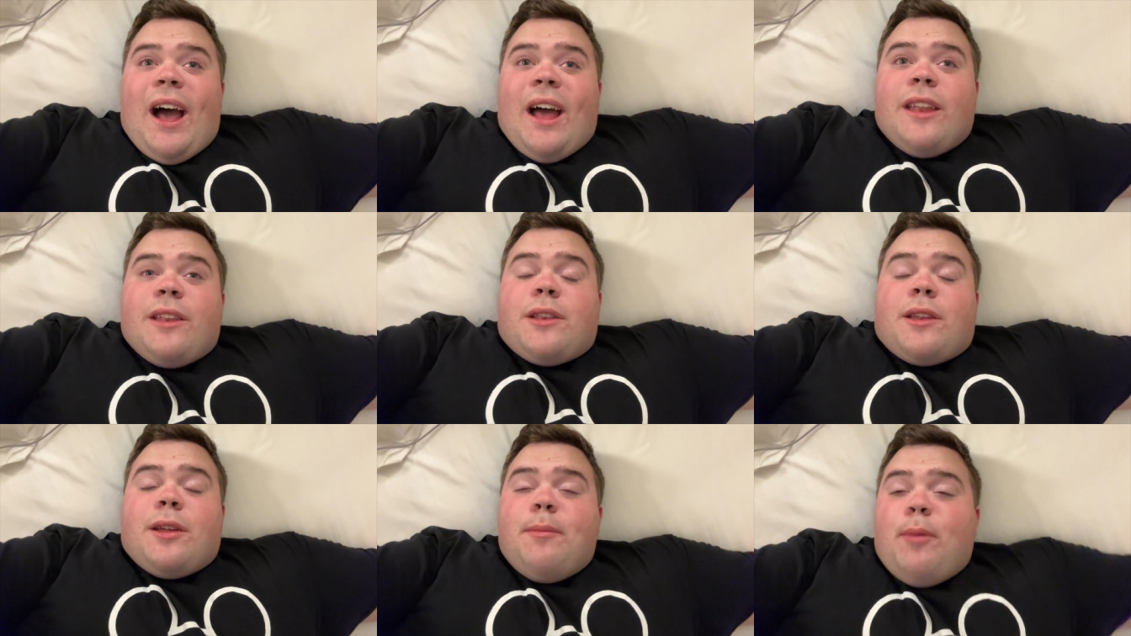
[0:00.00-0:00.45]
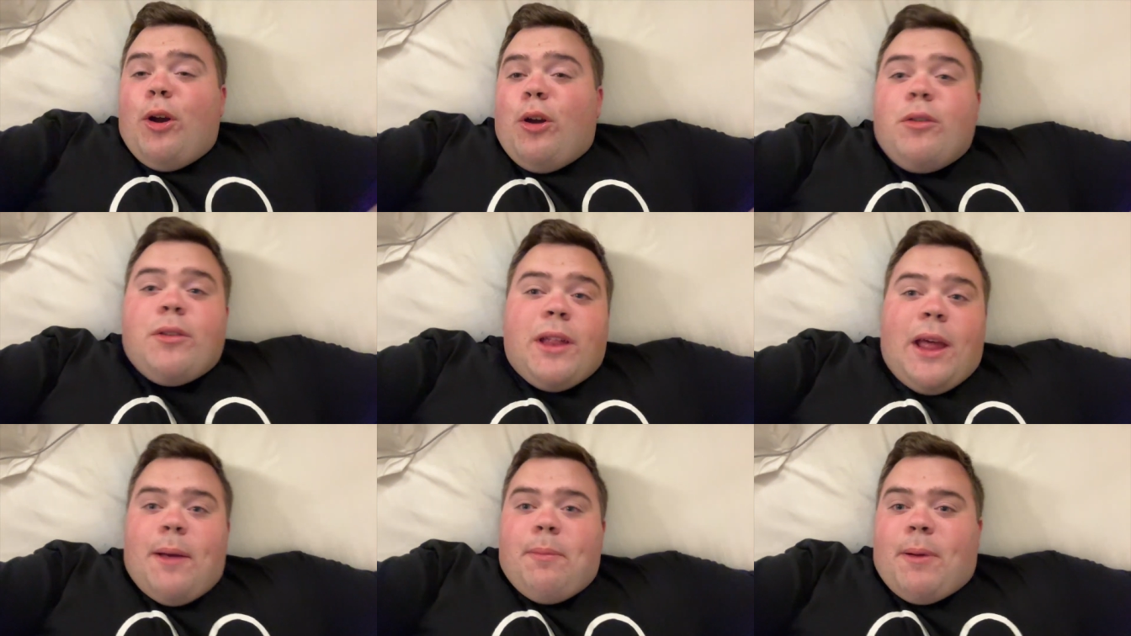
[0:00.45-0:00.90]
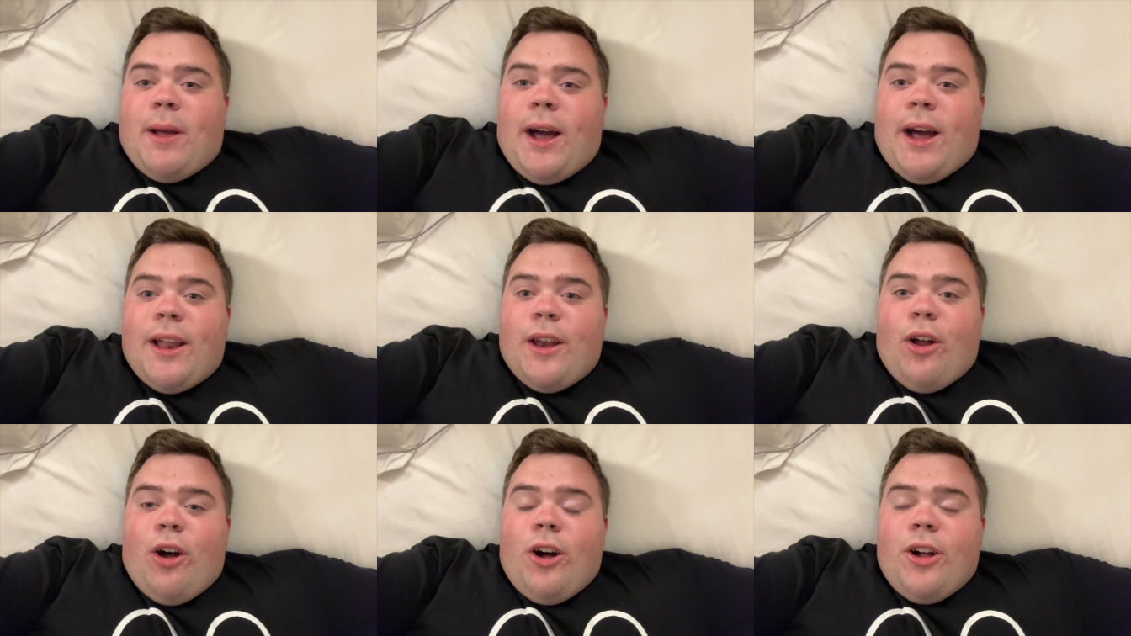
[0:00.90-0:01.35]

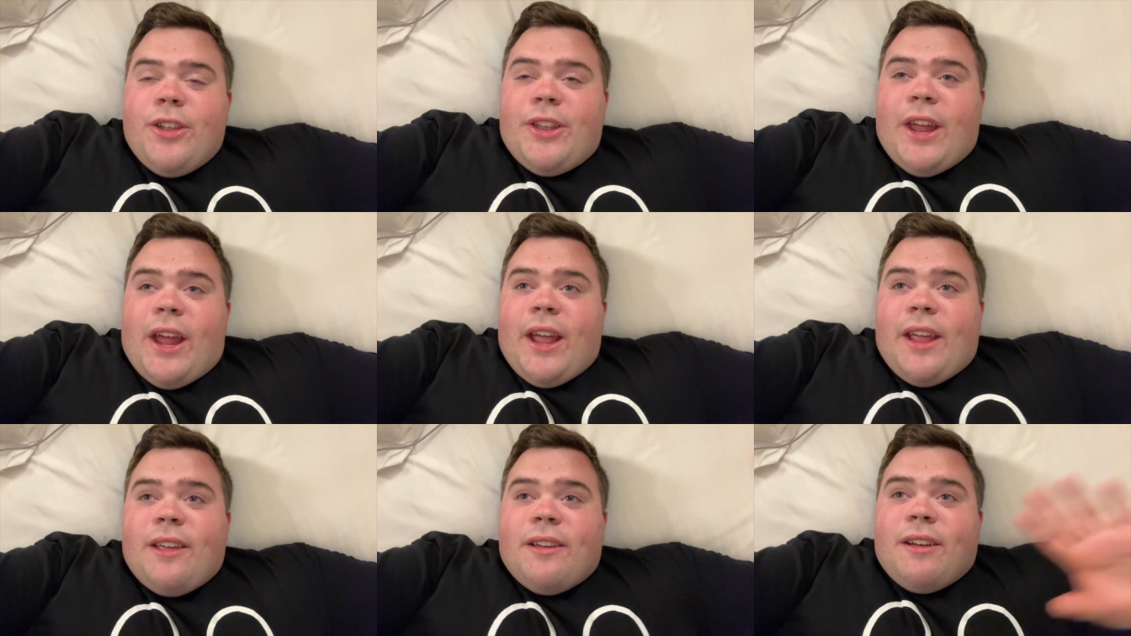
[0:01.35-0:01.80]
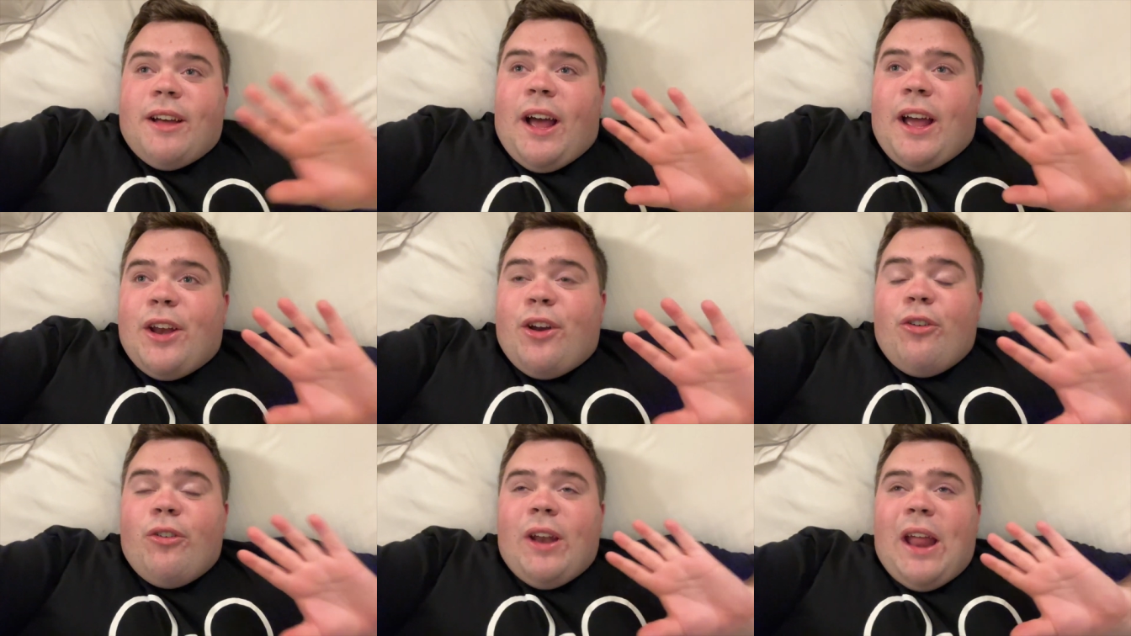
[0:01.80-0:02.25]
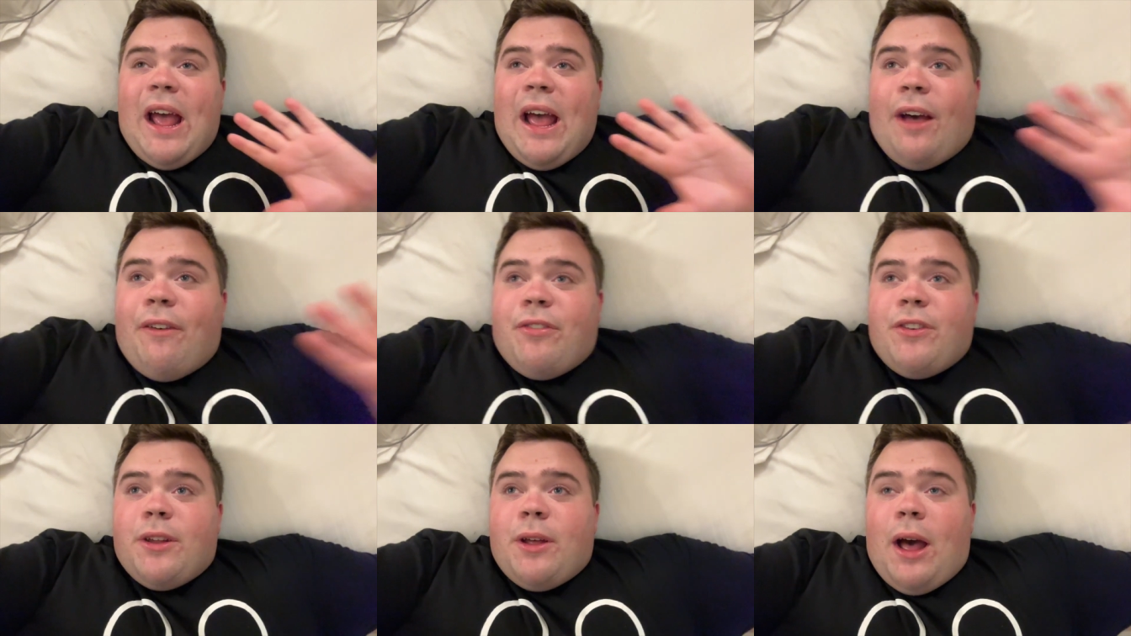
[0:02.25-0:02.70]
Epcot all day. I don't
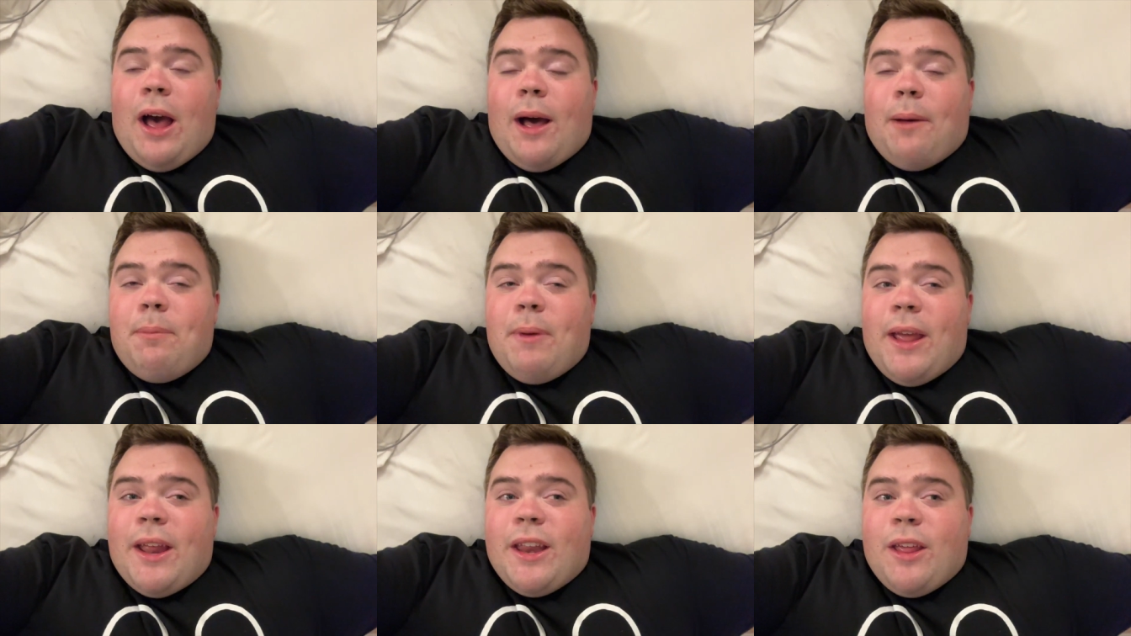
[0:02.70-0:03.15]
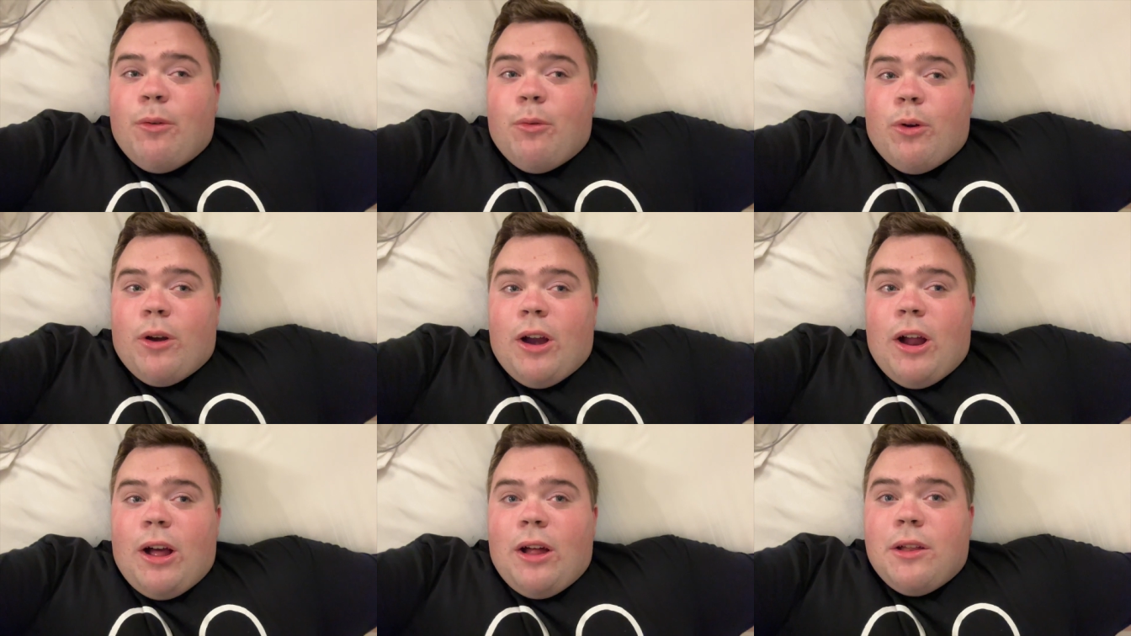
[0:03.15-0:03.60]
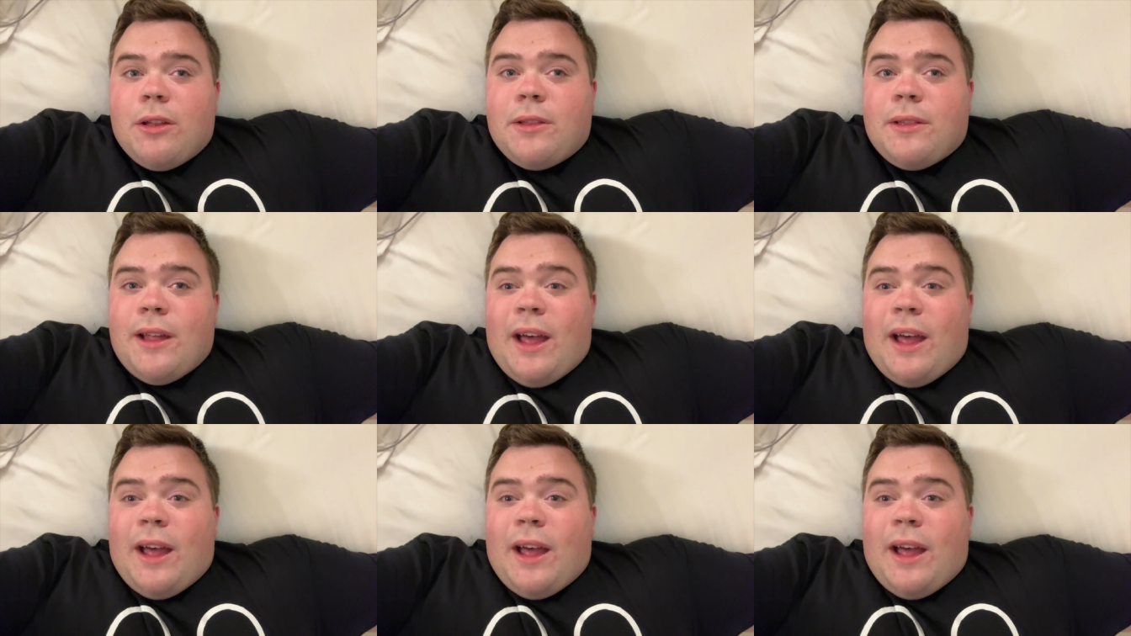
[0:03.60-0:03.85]
have to hop anywhere else.